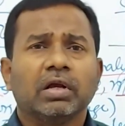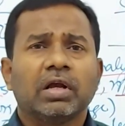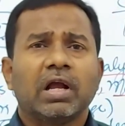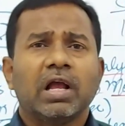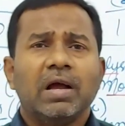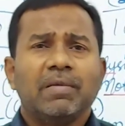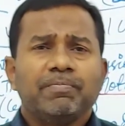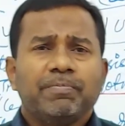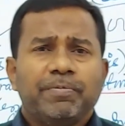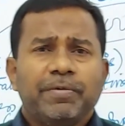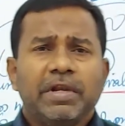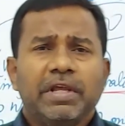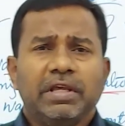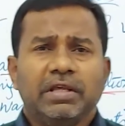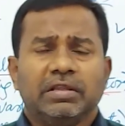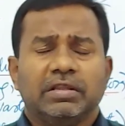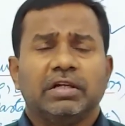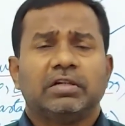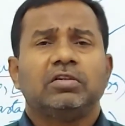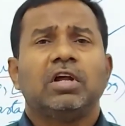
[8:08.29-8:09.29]

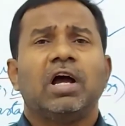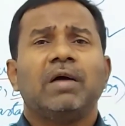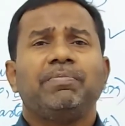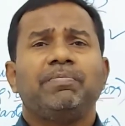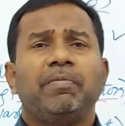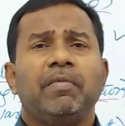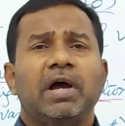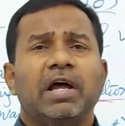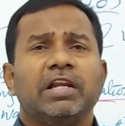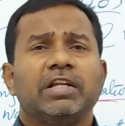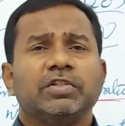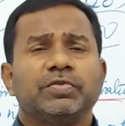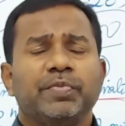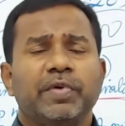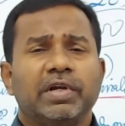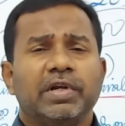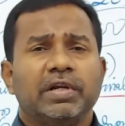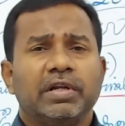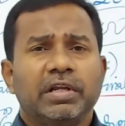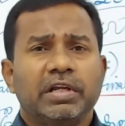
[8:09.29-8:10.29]
Company, the top
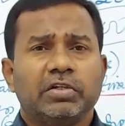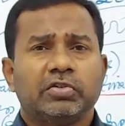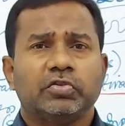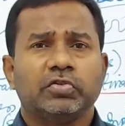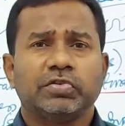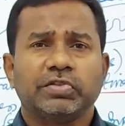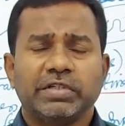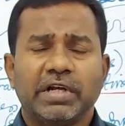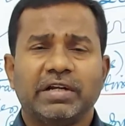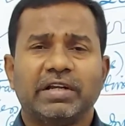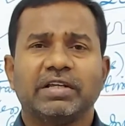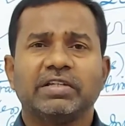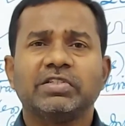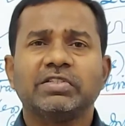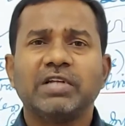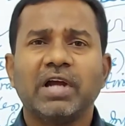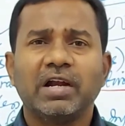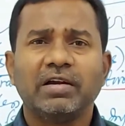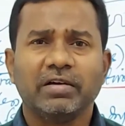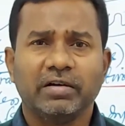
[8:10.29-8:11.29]
management needs to set a
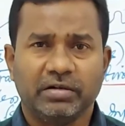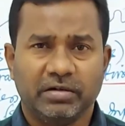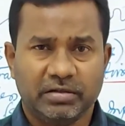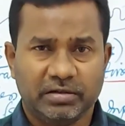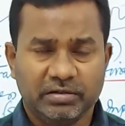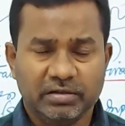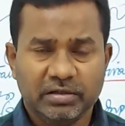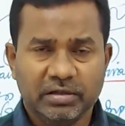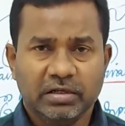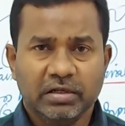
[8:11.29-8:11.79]
standard.